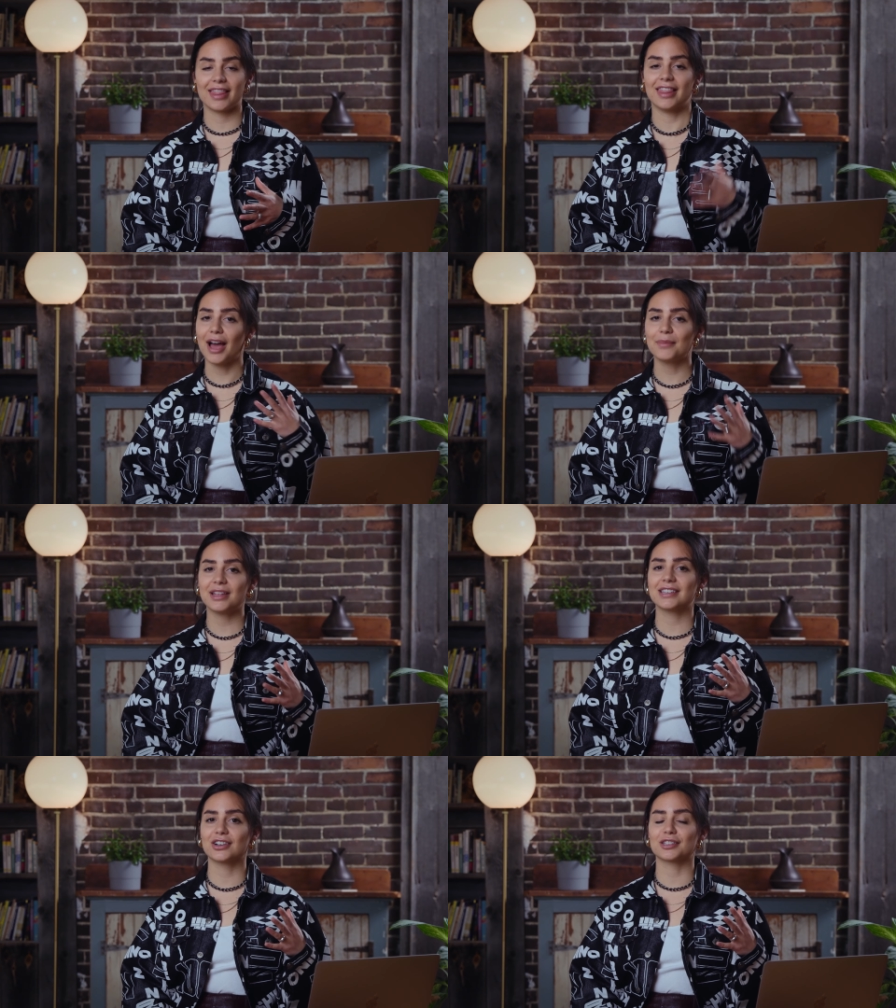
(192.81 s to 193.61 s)
That
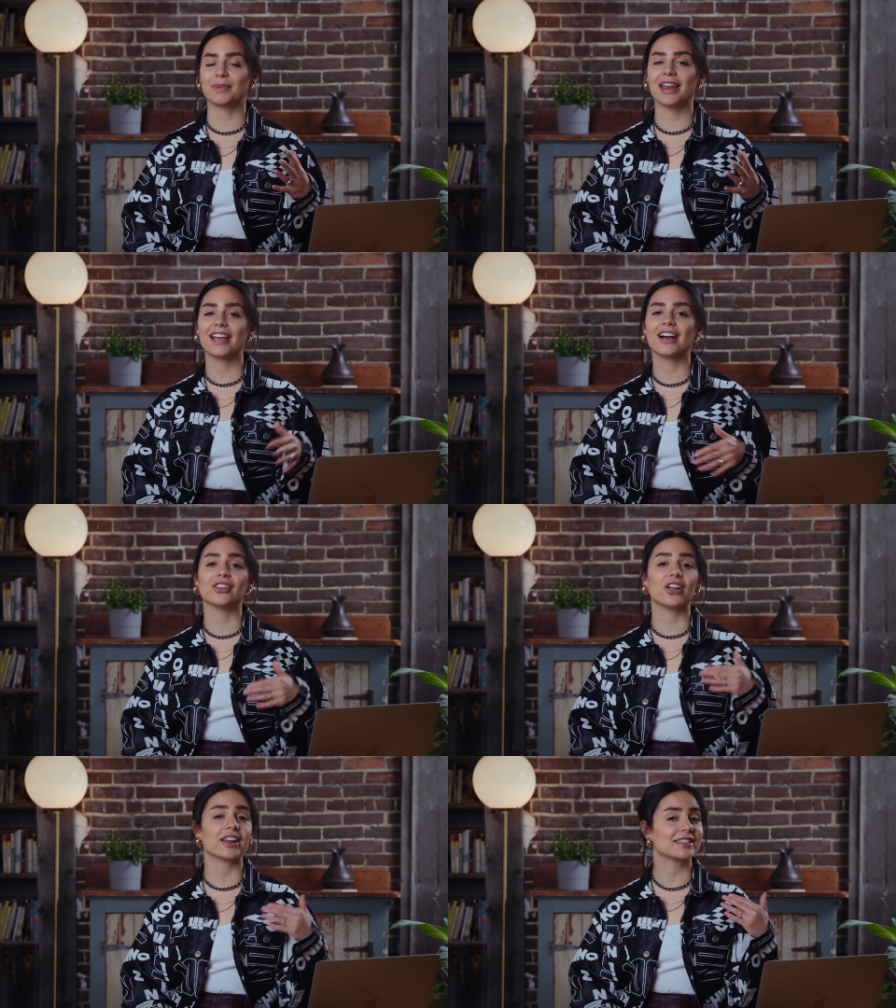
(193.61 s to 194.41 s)
means that you're spending
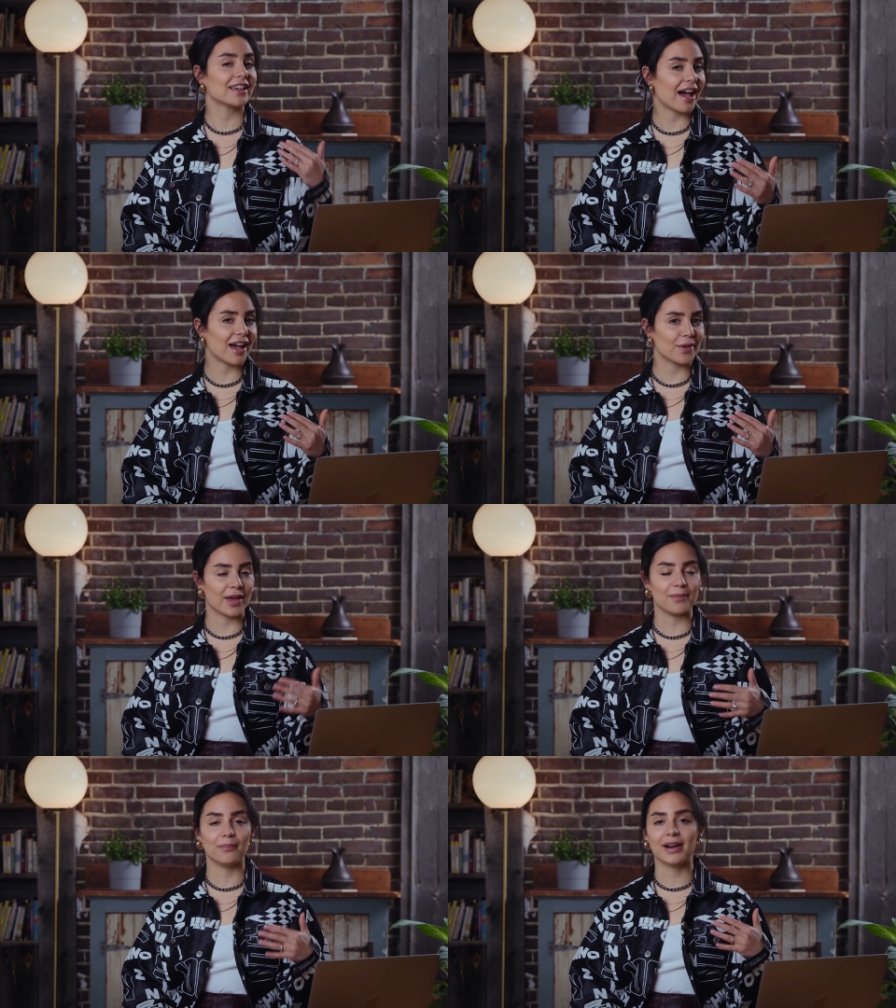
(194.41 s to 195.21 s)
a lot of time
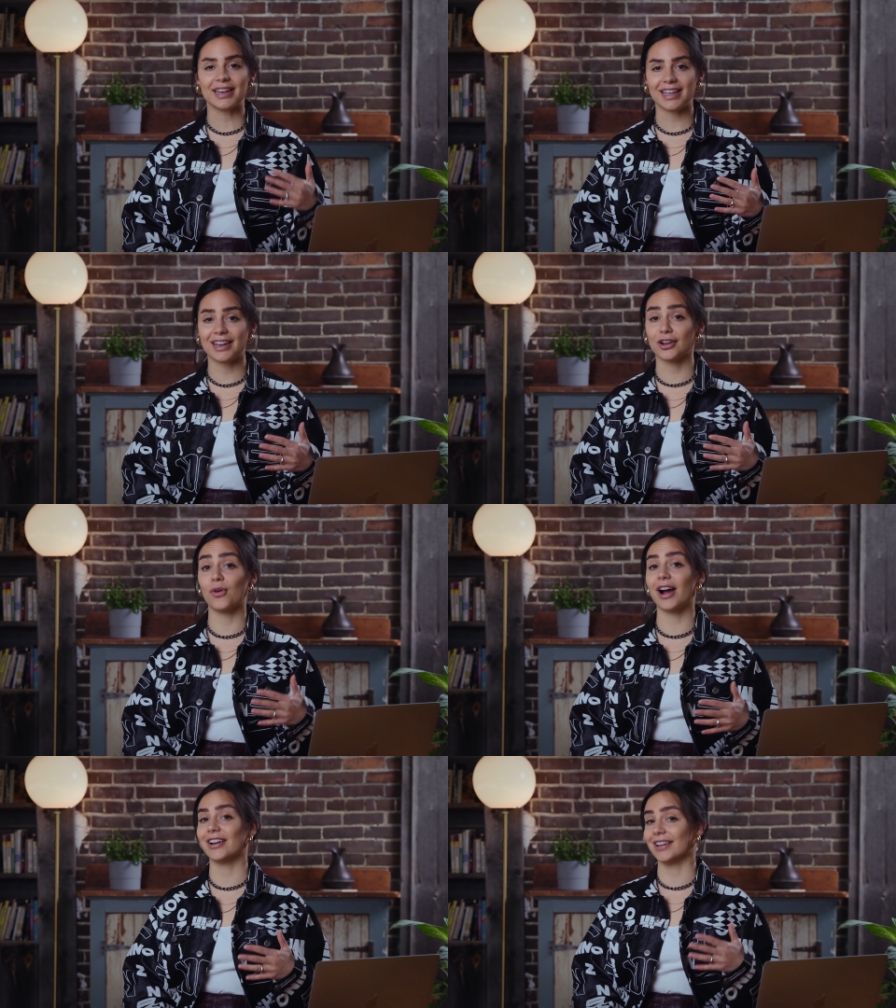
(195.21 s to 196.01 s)
and money in
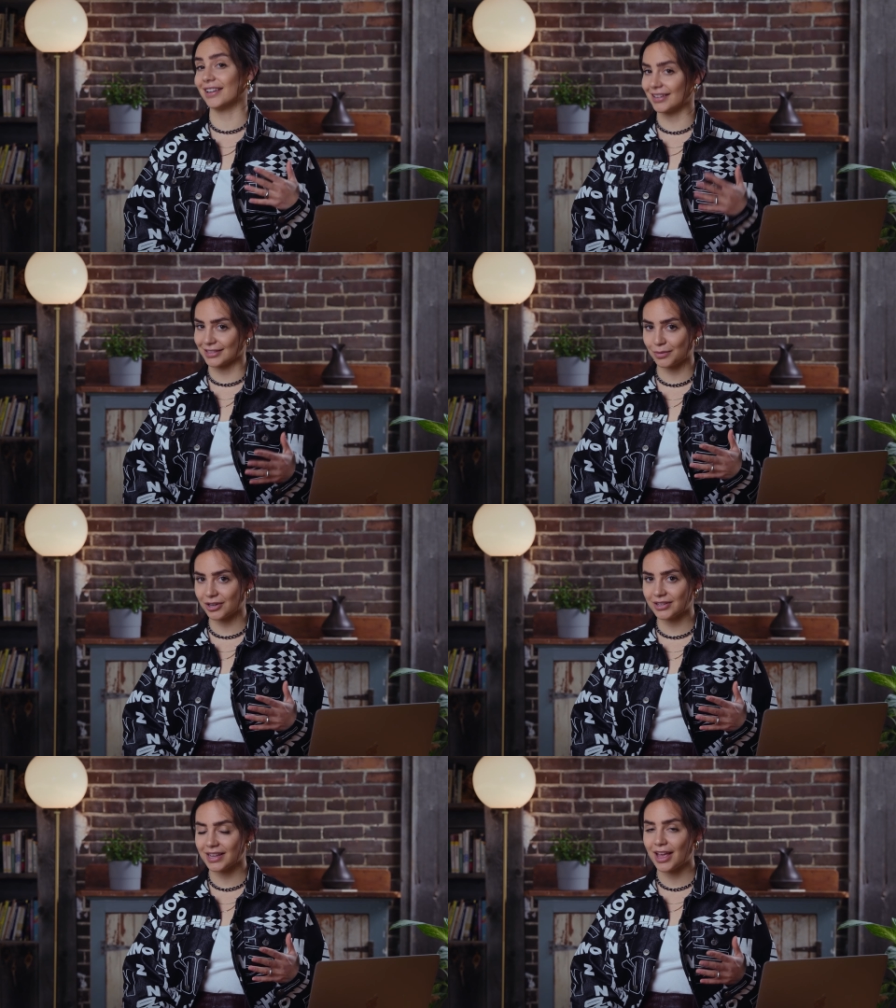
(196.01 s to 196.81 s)
acquiring
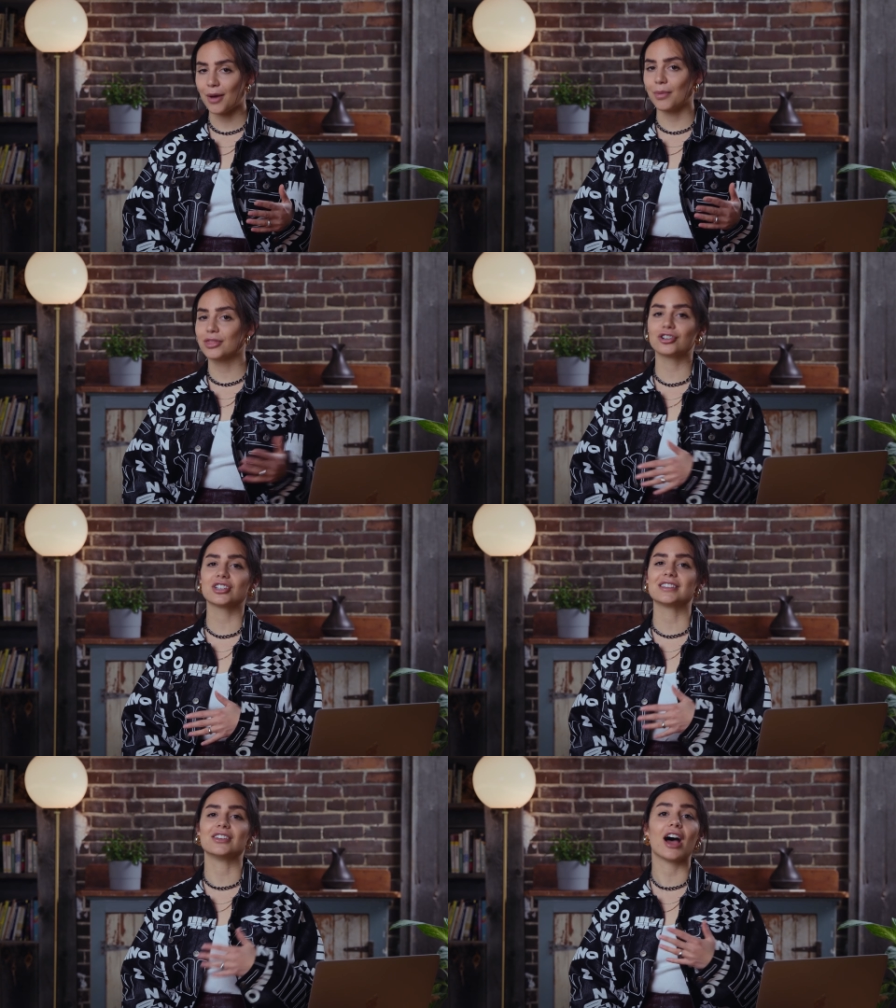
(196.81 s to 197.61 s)
customers, but they're
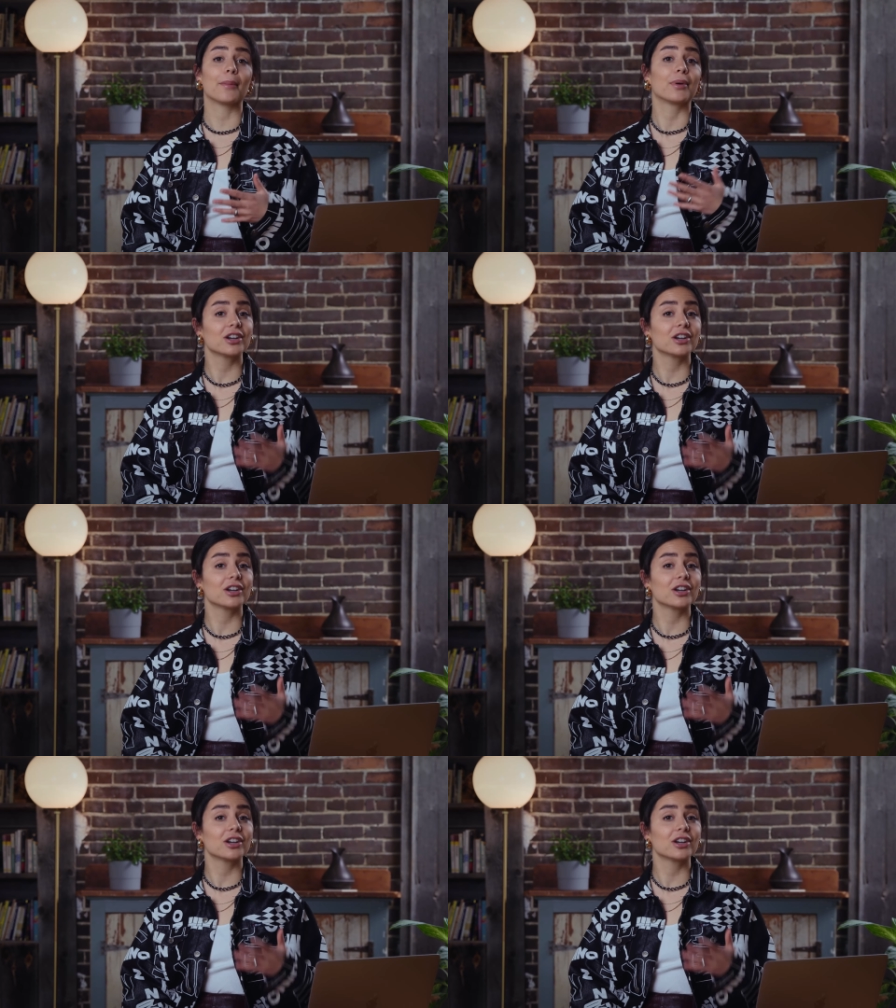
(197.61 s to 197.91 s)
just not